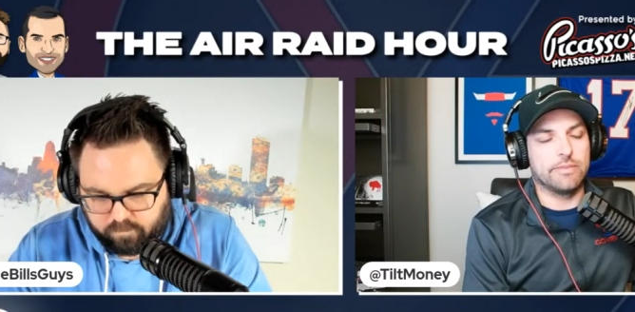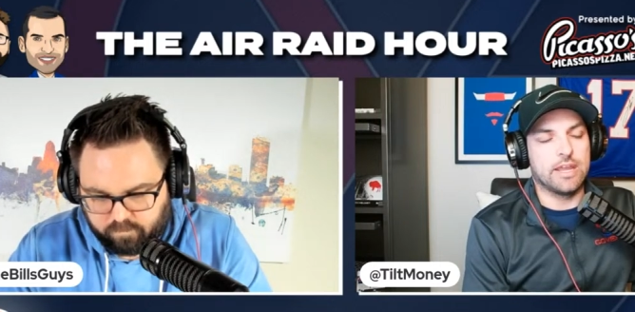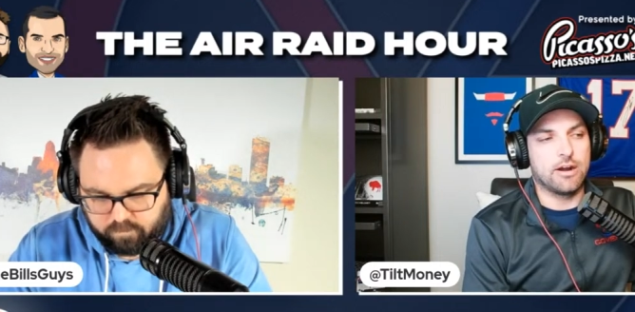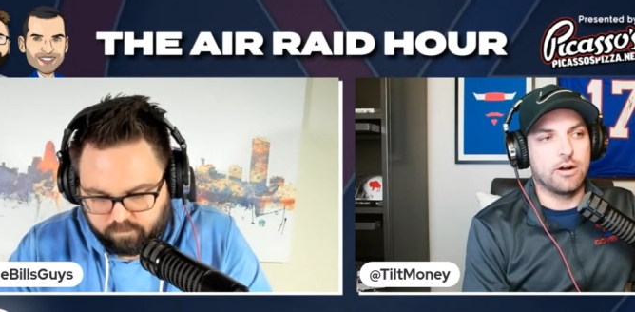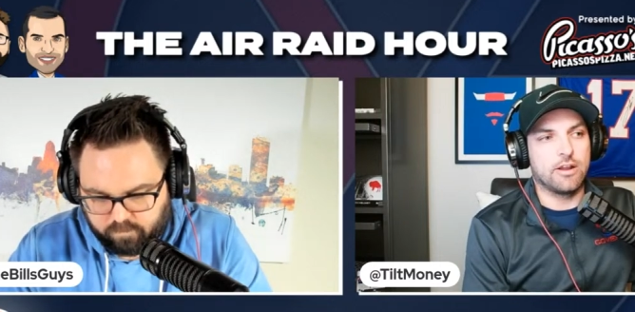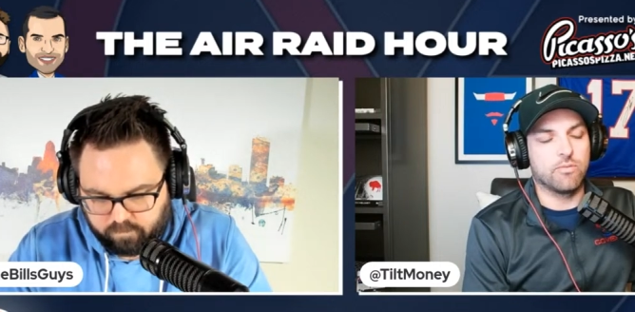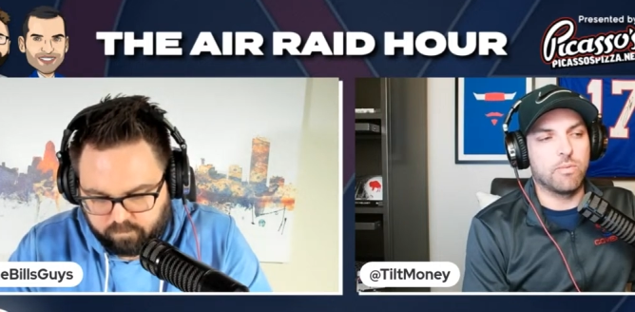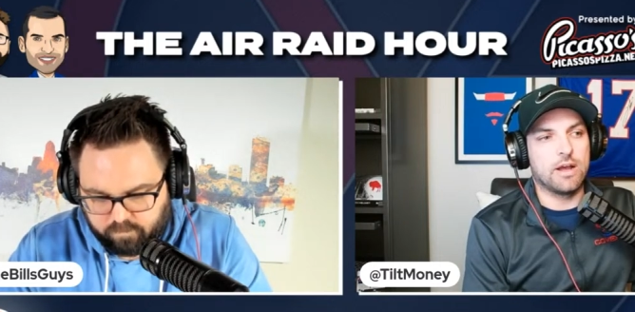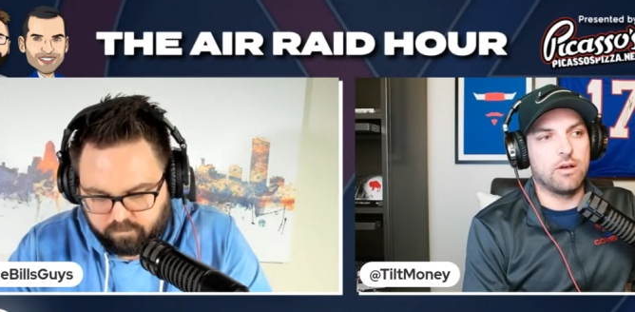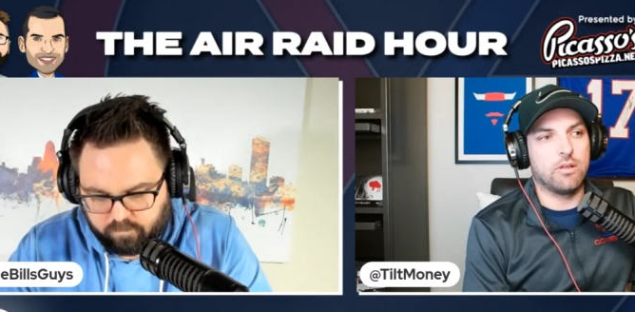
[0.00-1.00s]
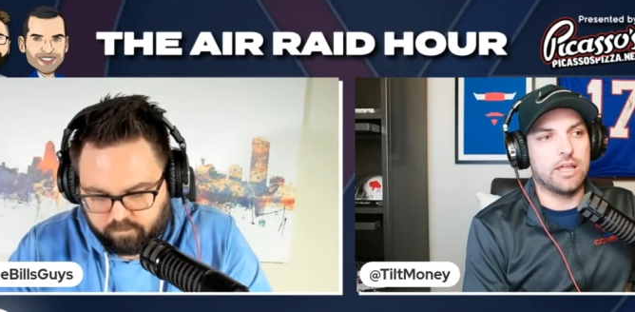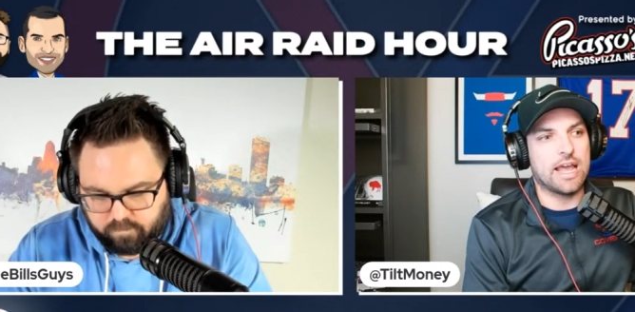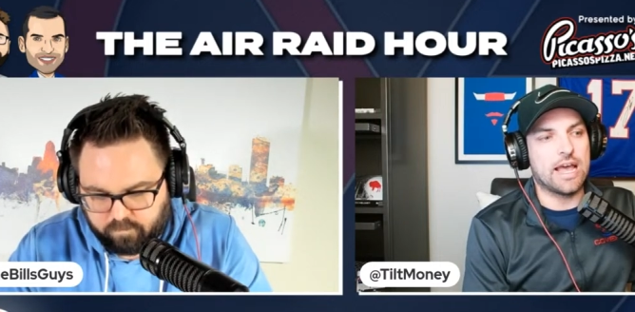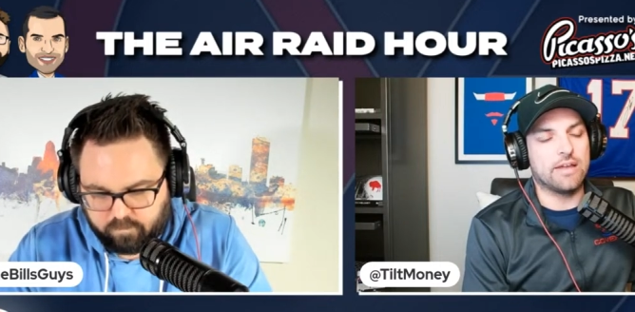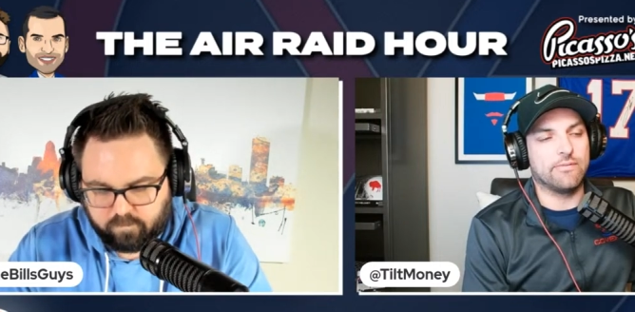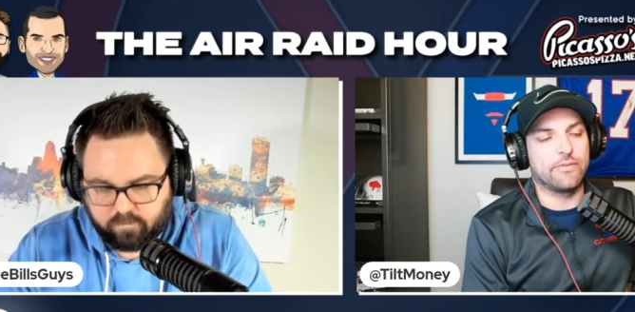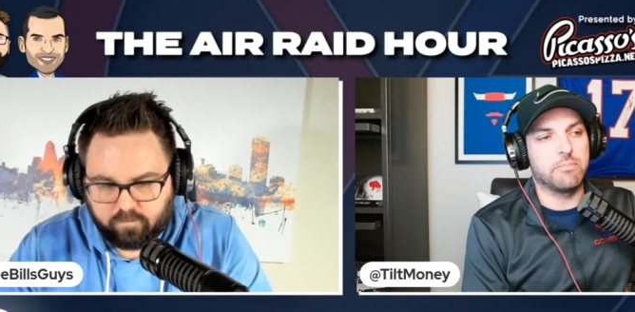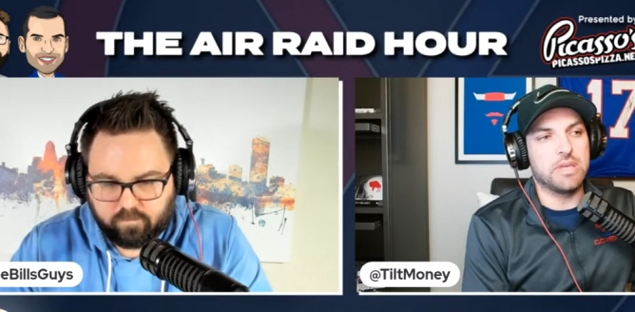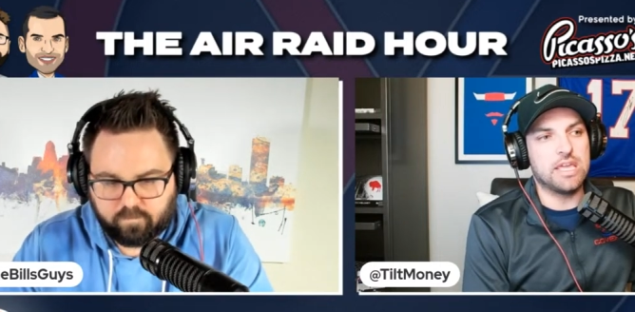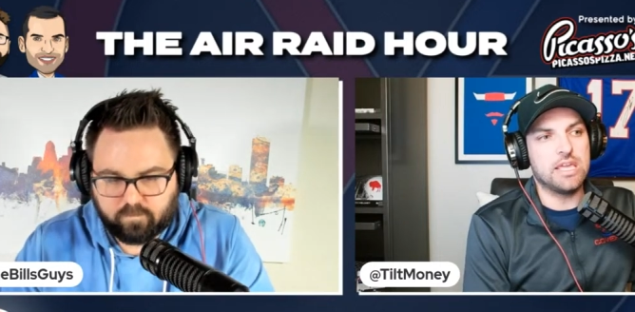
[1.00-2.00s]
Speaker 1: there as well. I, for
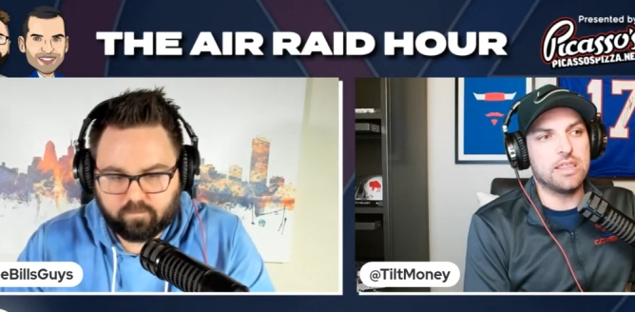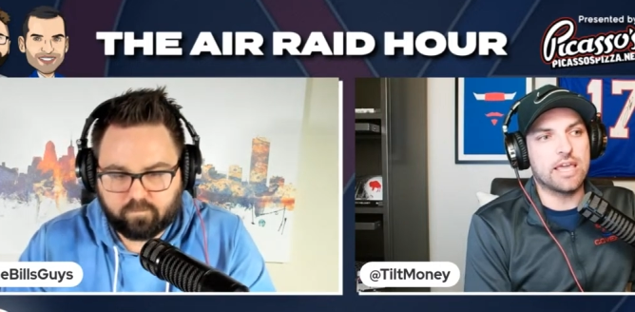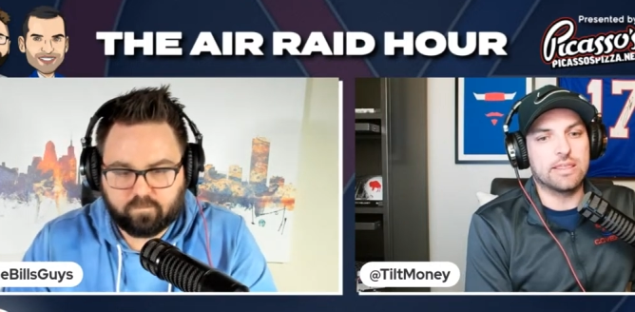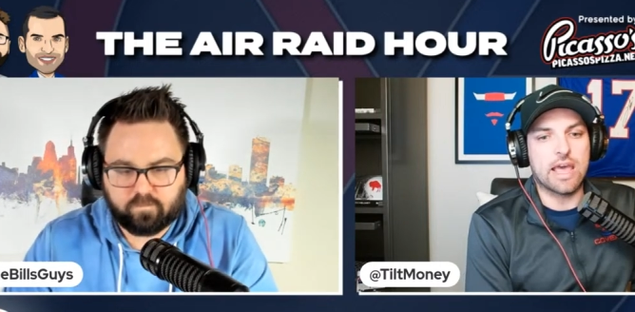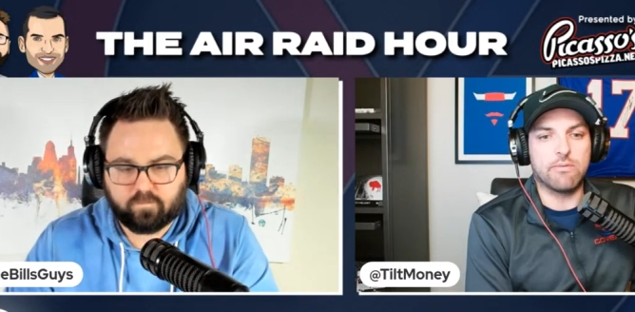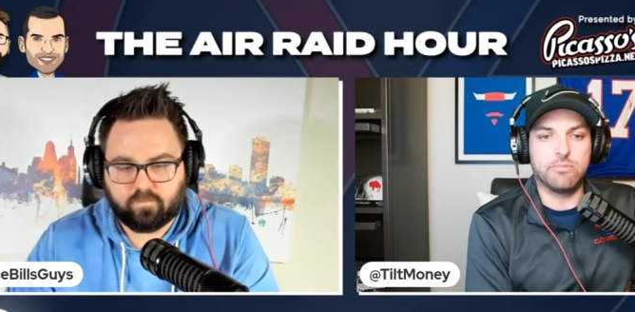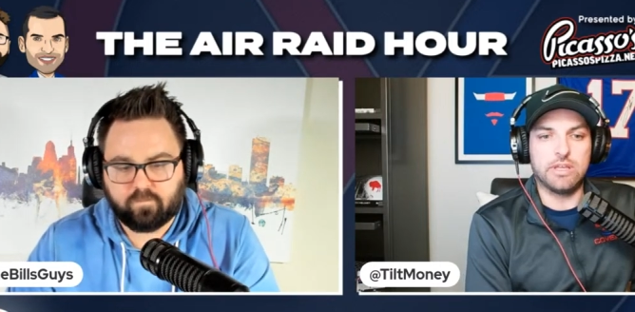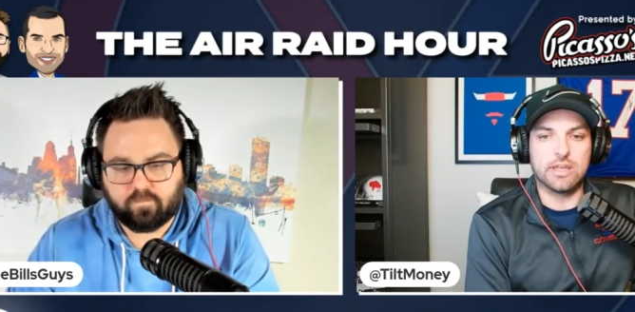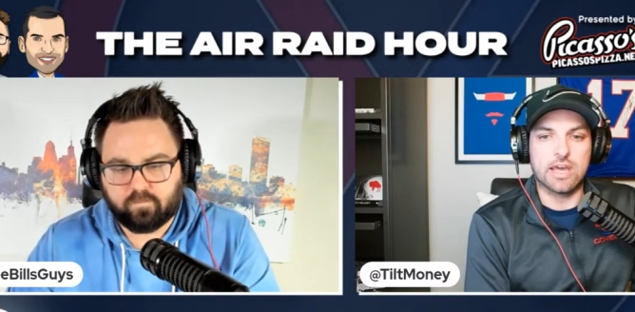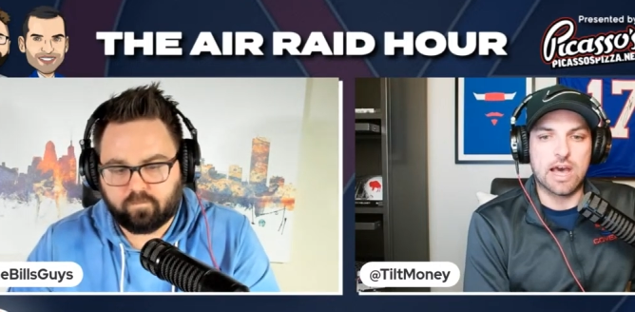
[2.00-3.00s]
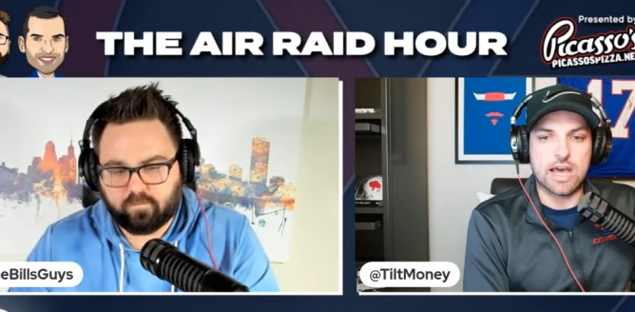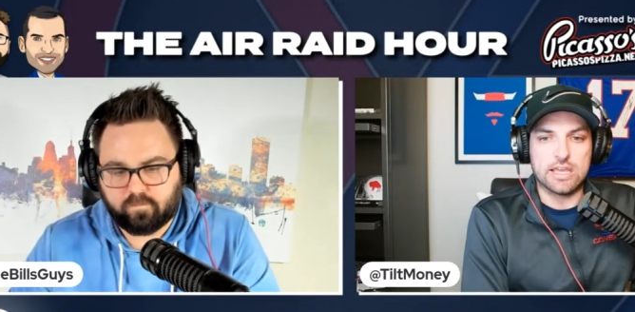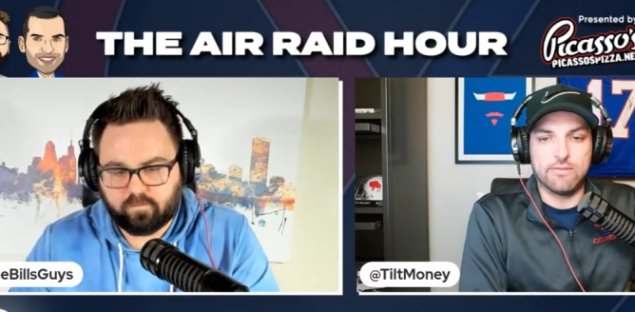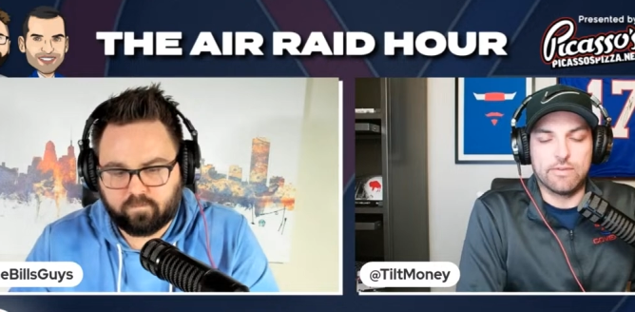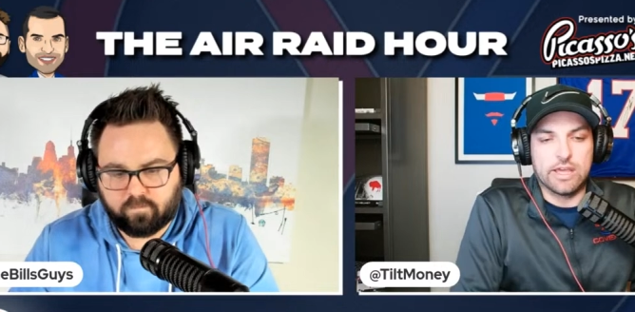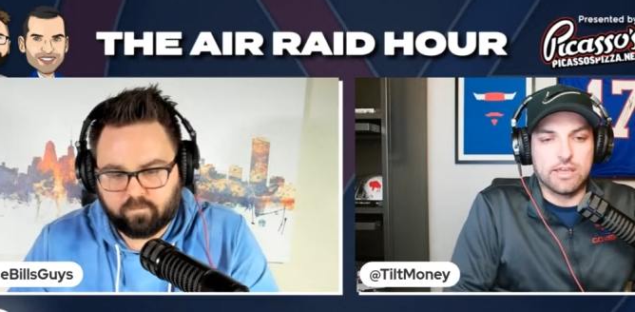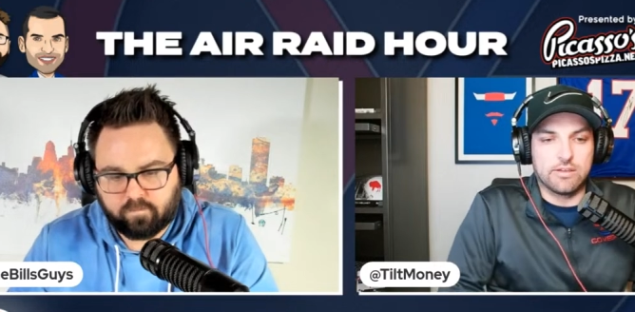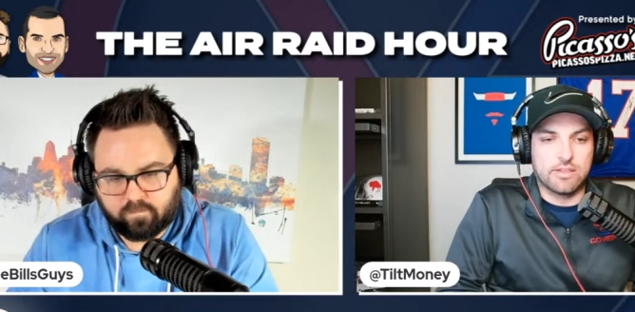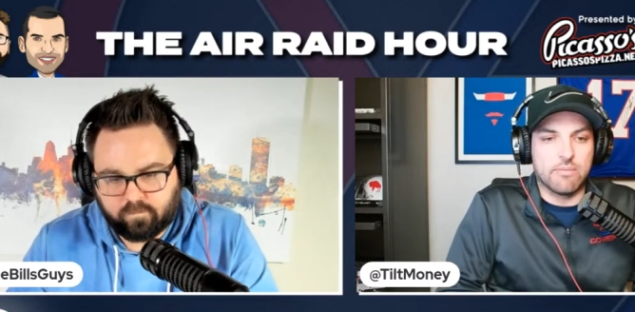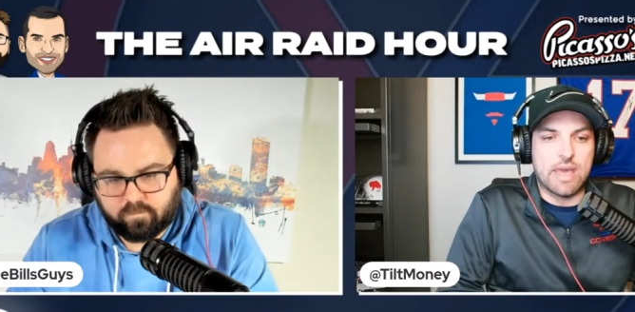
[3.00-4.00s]
me, like that would be the guy if like
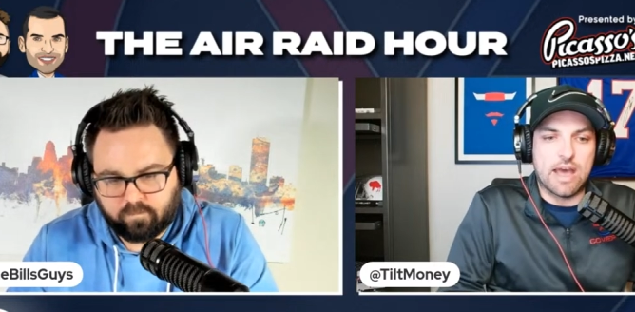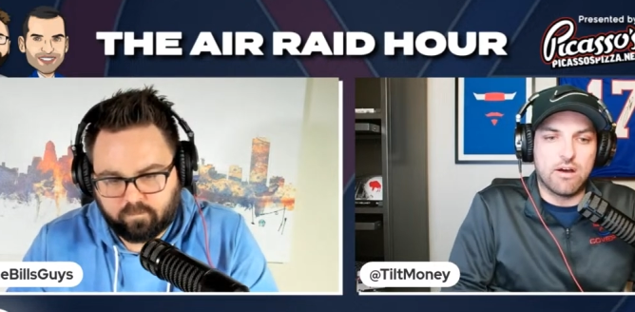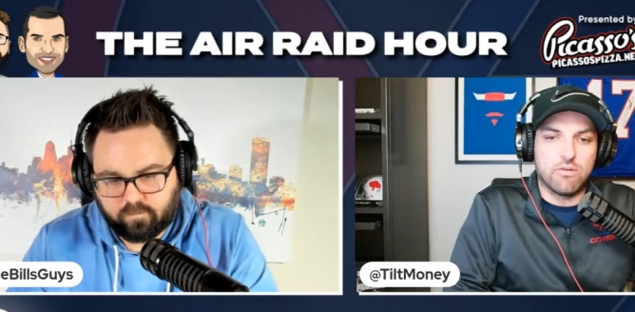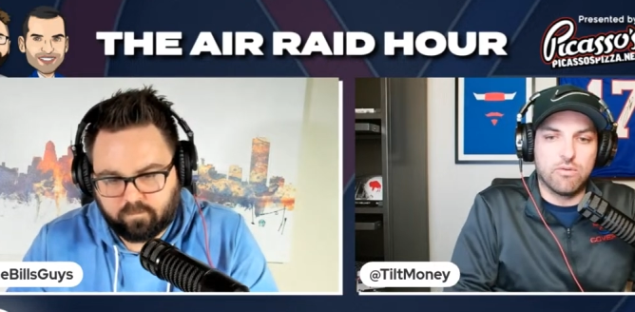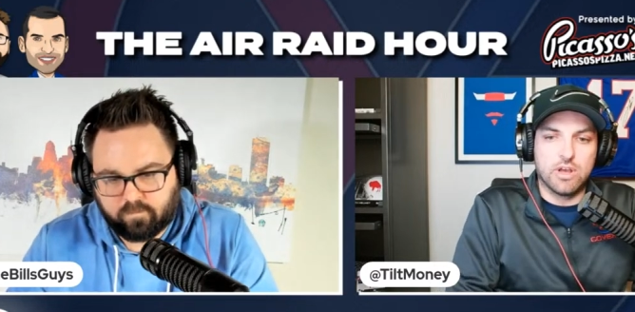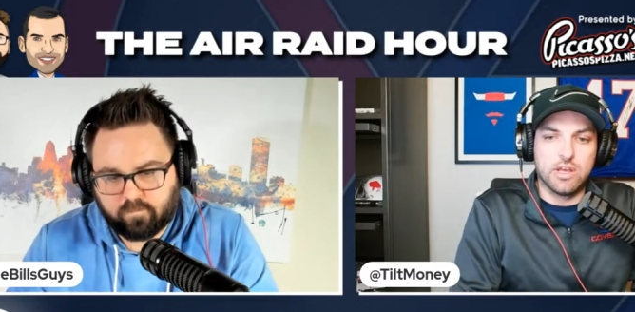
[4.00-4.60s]
somehow